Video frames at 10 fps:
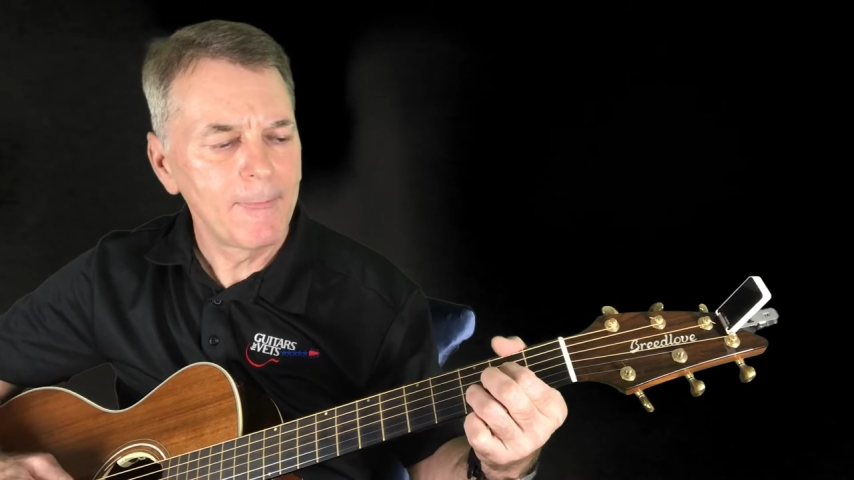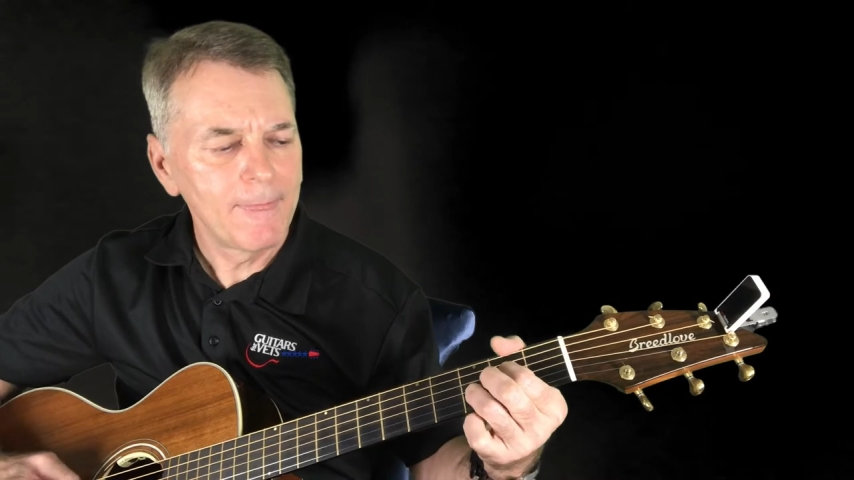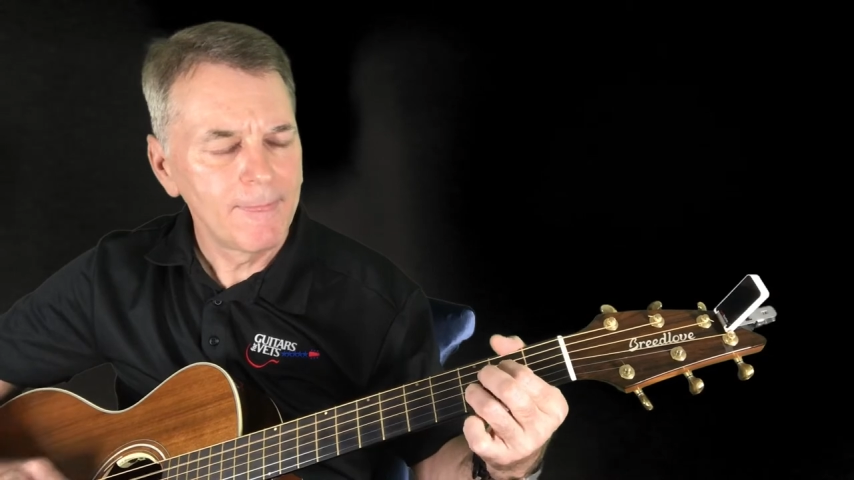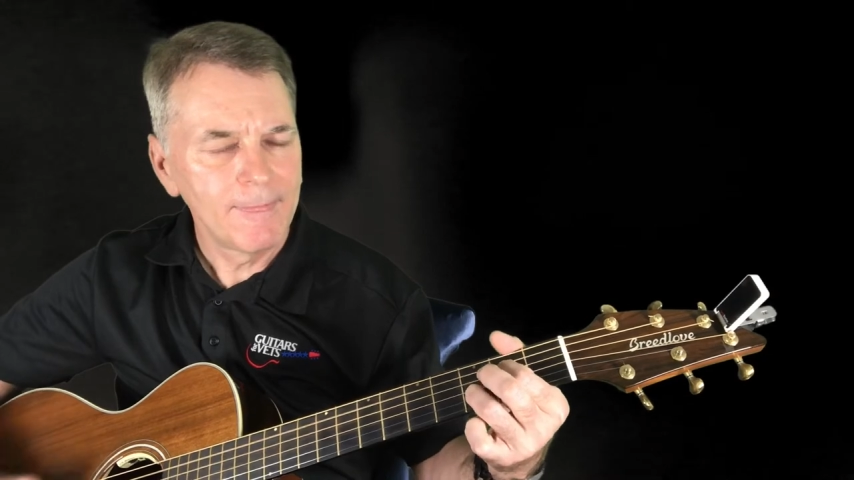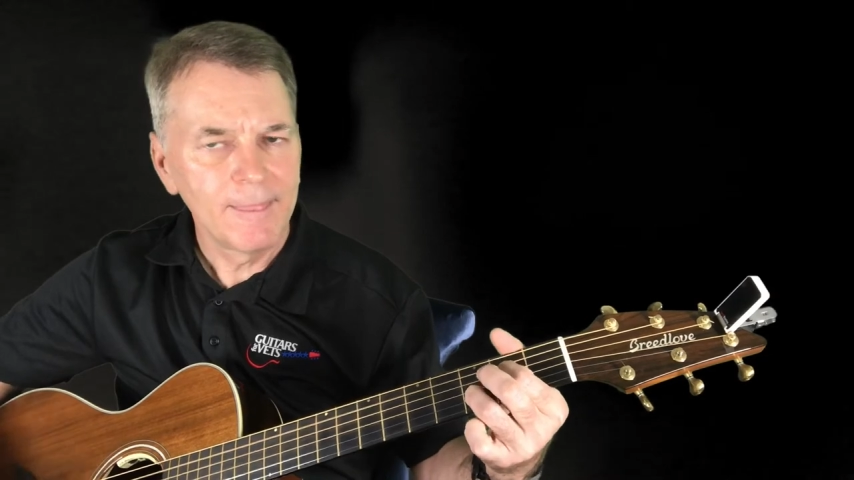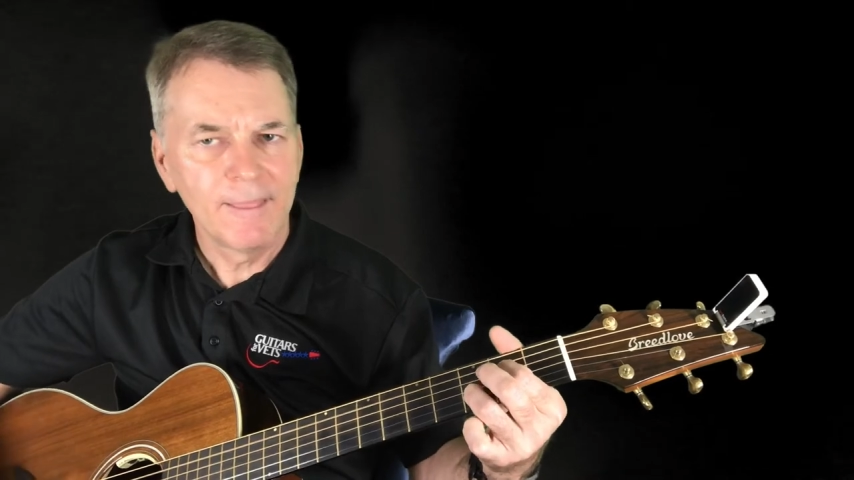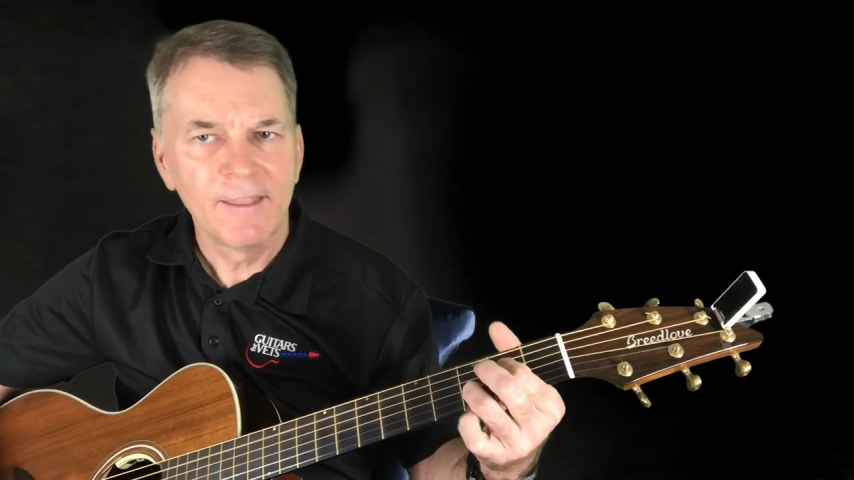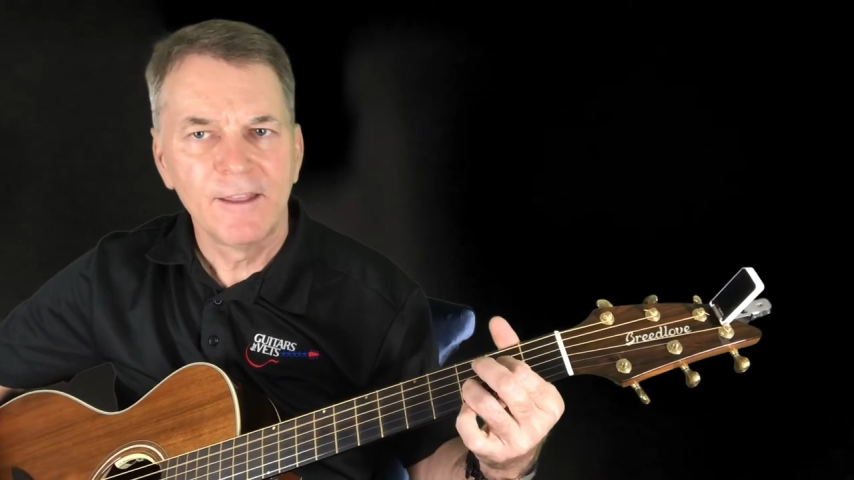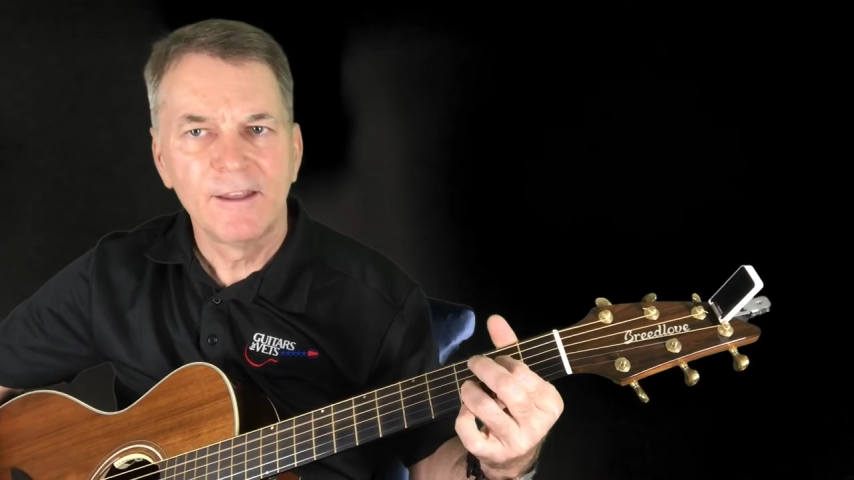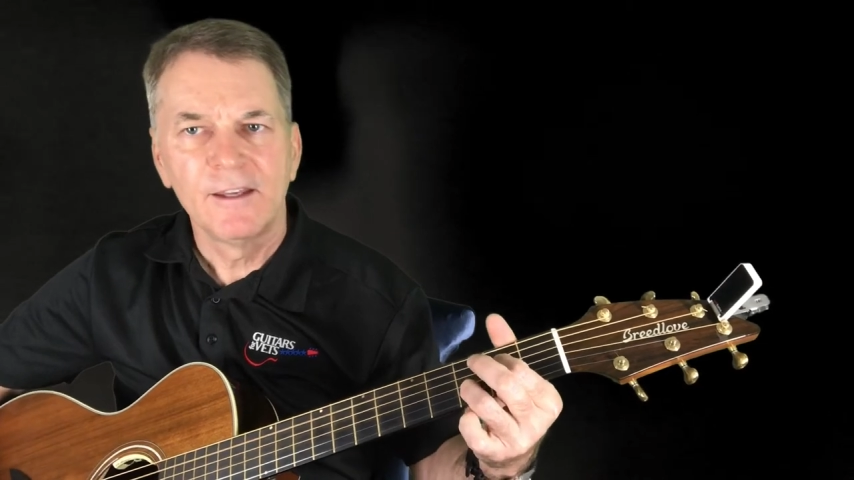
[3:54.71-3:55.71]

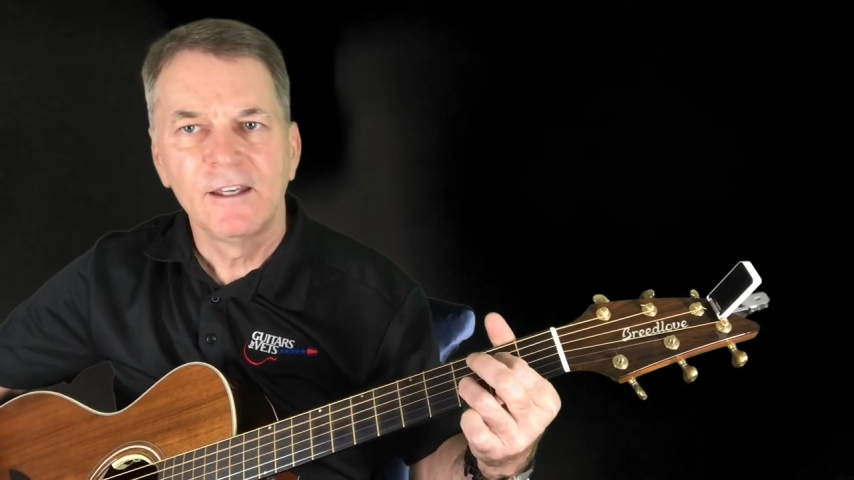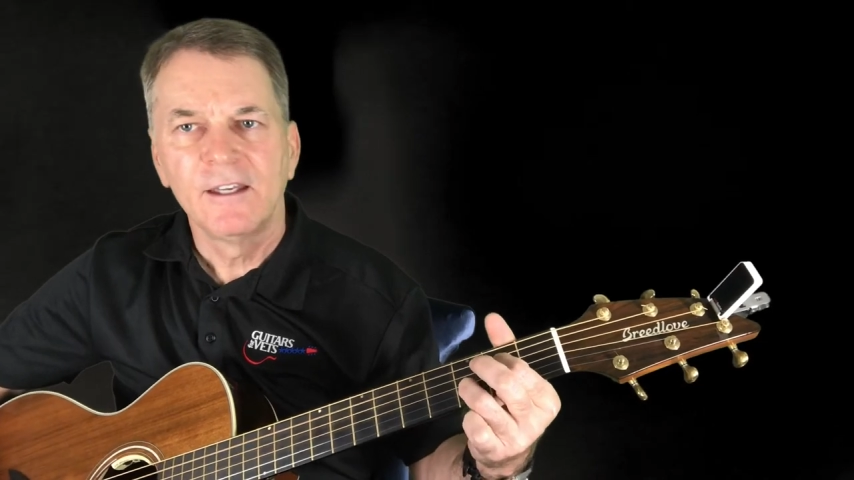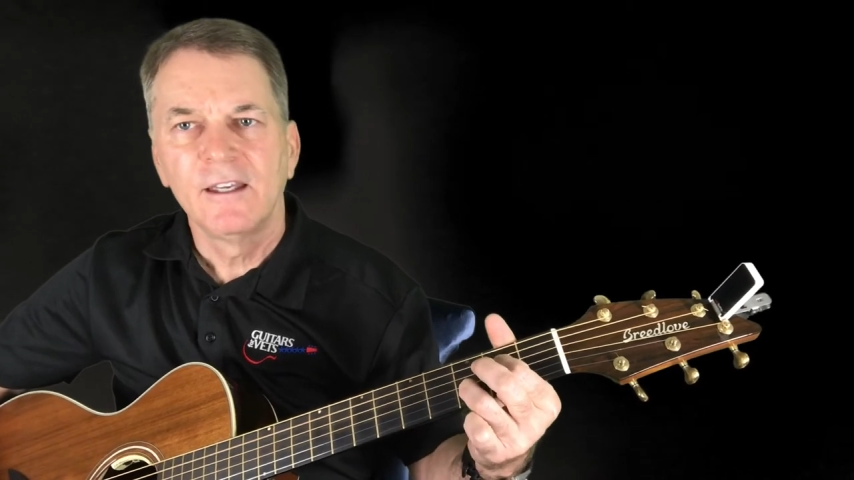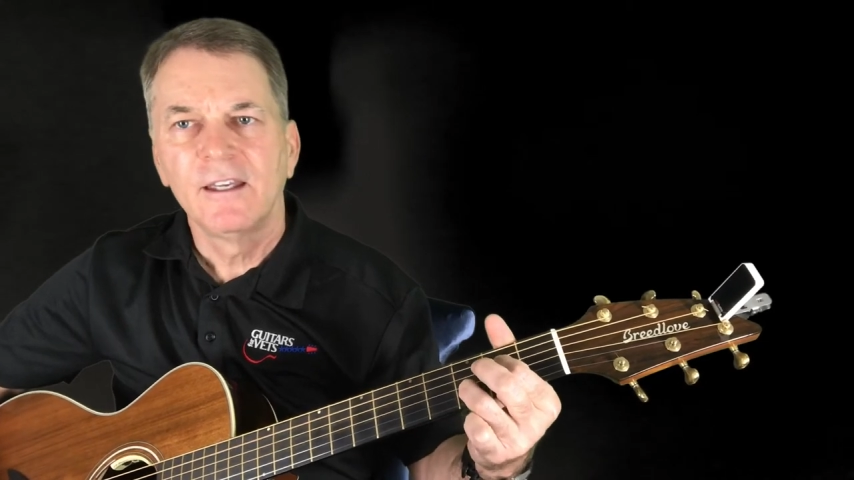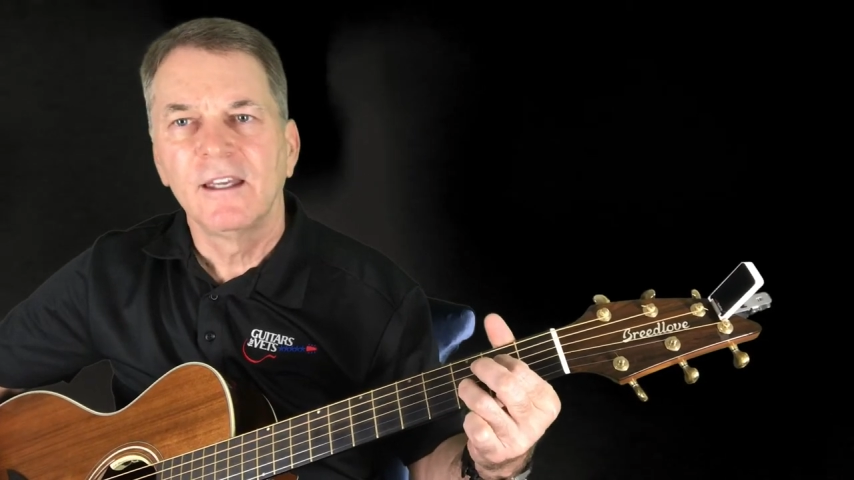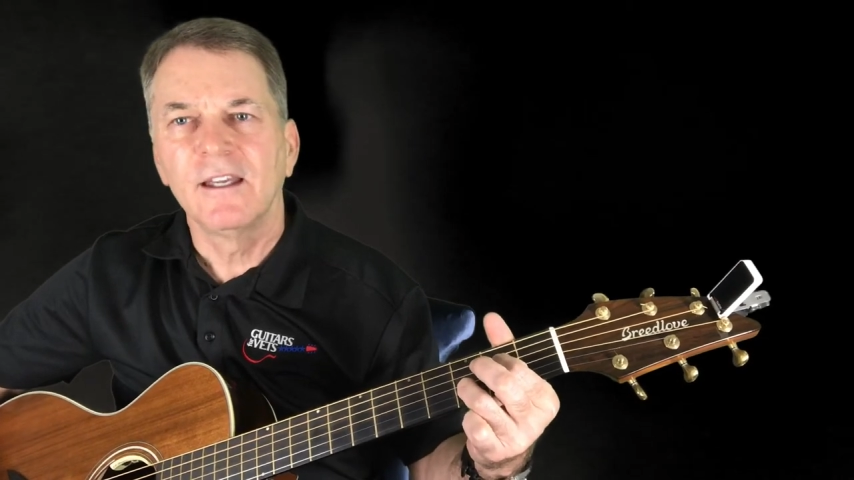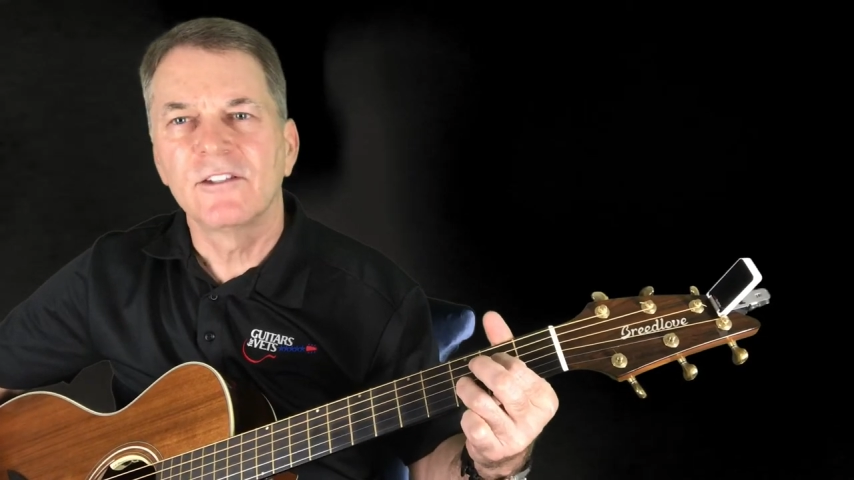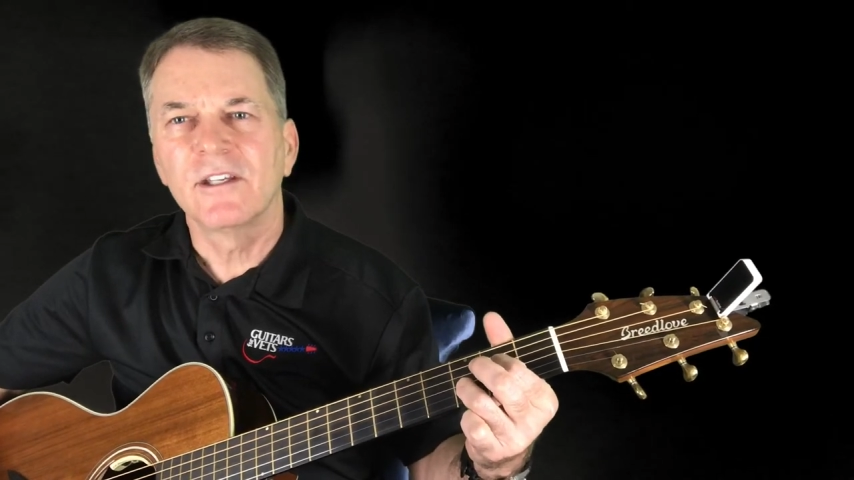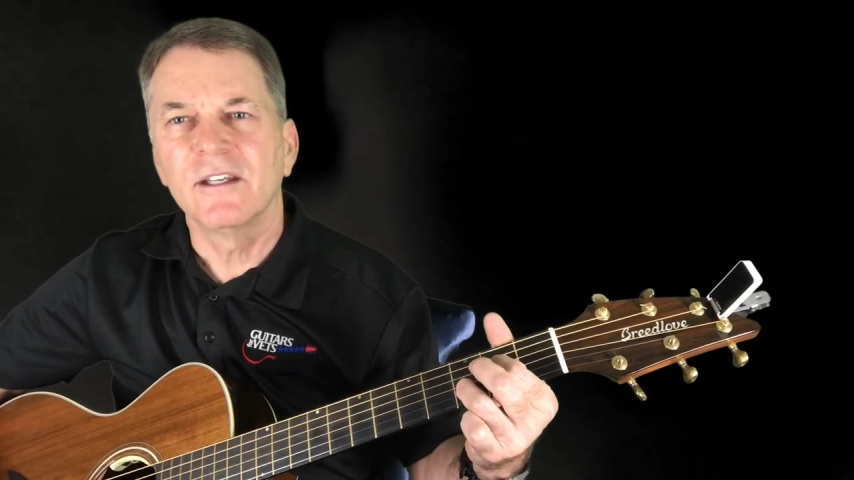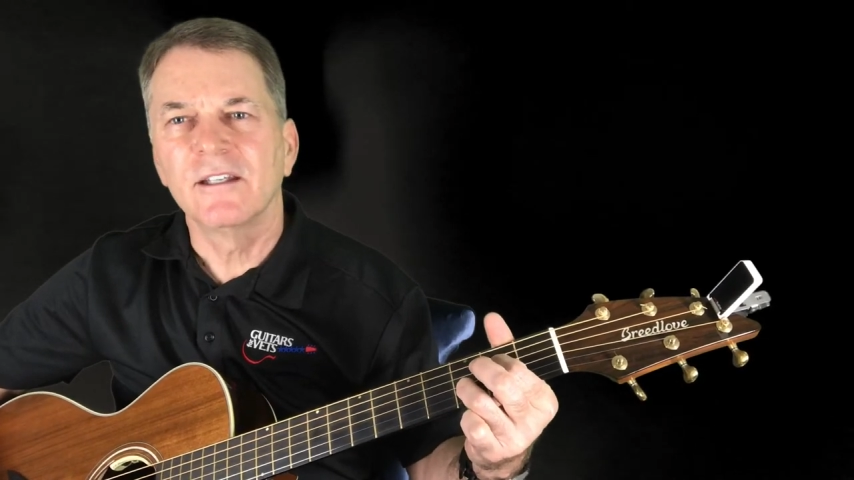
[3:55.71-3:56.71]

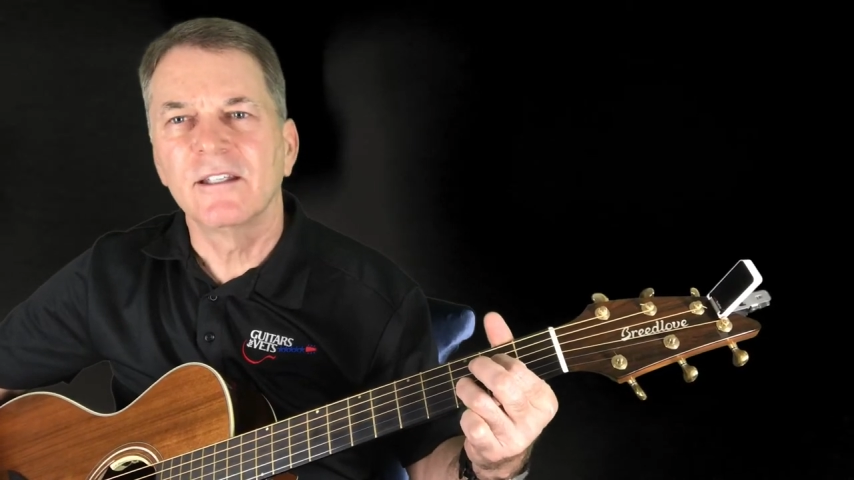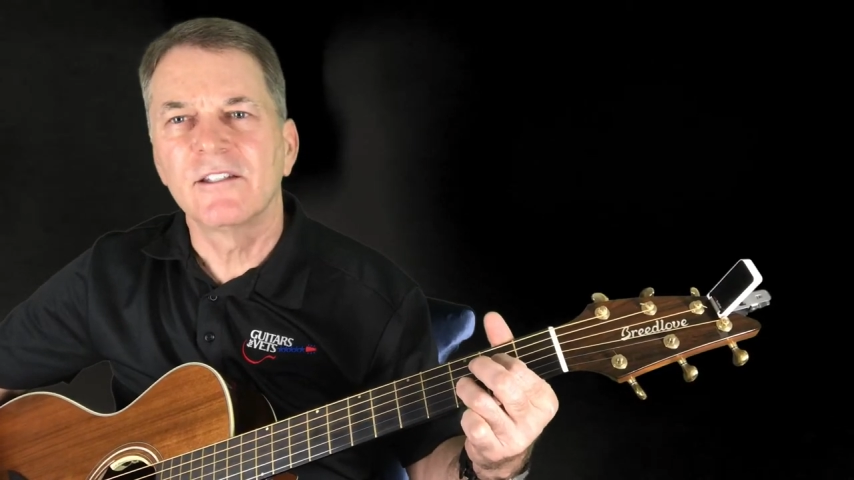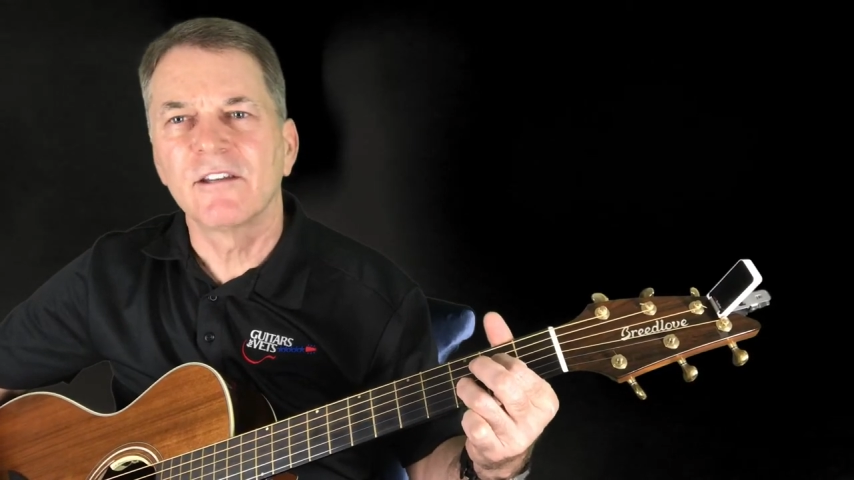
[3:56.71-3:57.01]
It's